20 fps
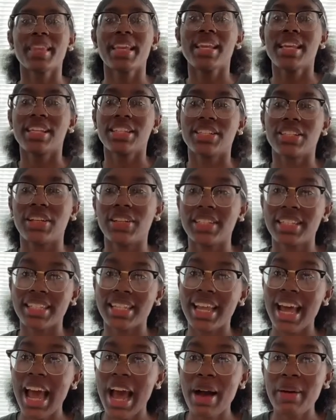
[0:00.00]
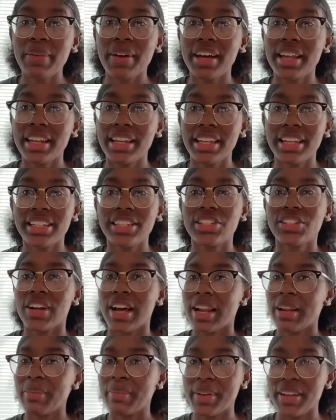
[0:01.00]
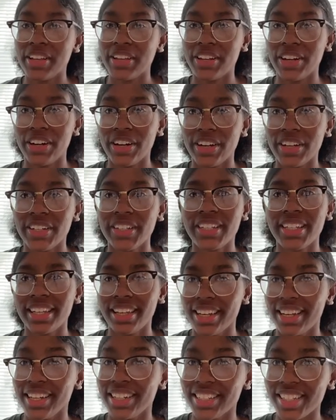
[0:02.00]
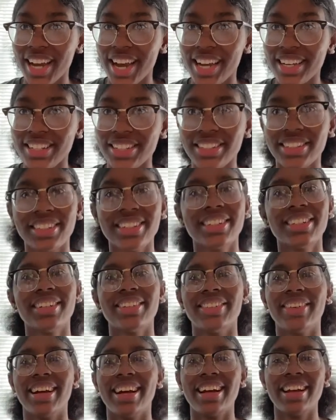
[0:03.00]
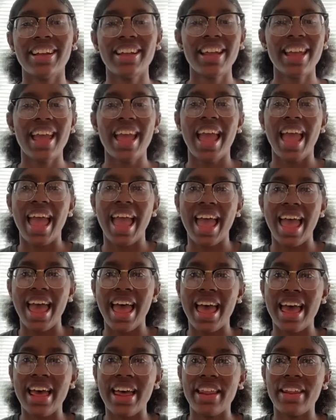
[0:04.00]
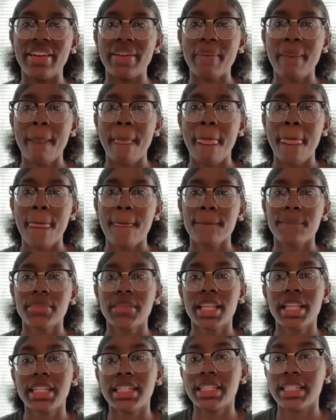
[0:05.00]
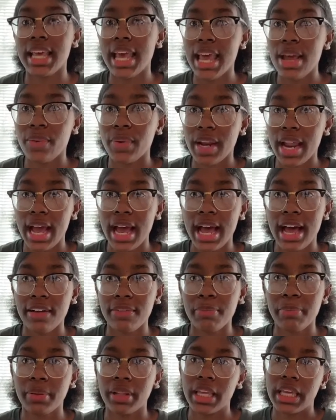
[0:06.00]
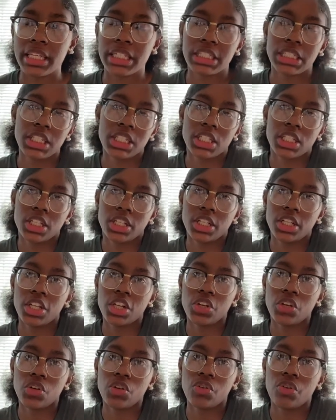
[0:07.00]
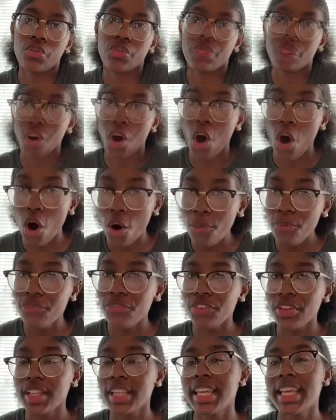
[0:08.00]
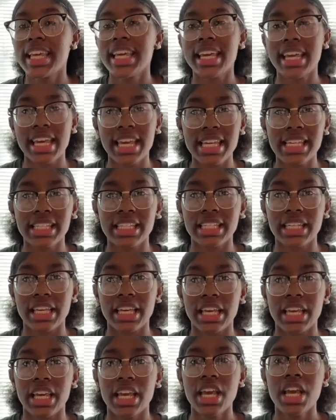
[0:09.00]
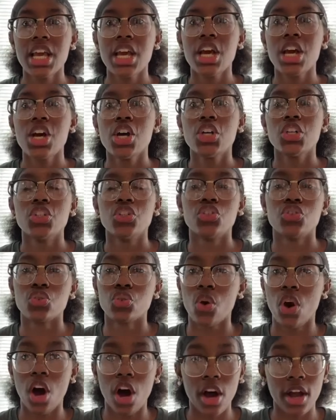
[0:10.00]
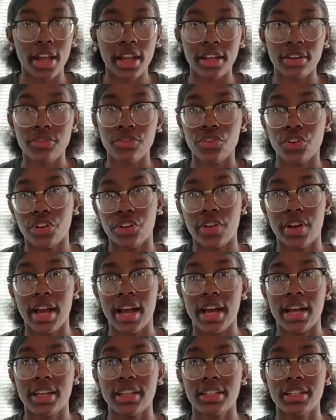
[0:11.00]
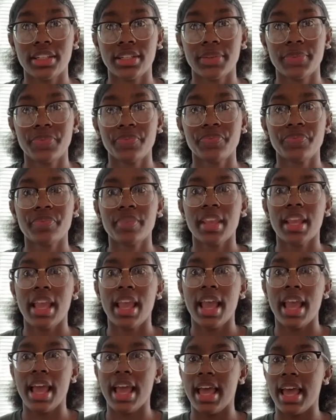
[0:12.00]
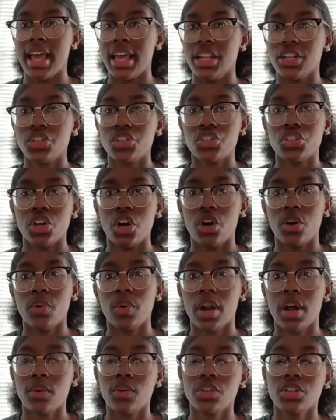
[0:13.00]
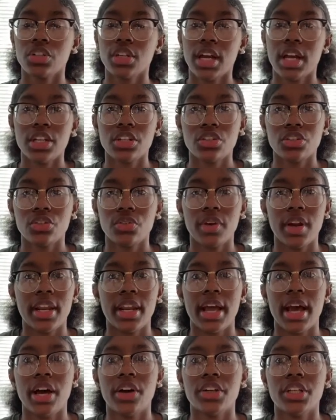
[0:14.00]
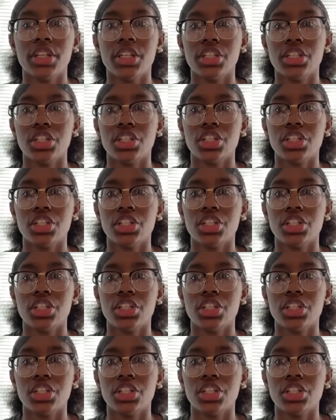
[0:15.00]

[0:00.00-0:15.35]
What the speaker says: So today I'm gonna try to be your Energizer, all right? And today what I have planned is just a little, hopefully easy drawing for you guys. And so what I want you guys to do right now is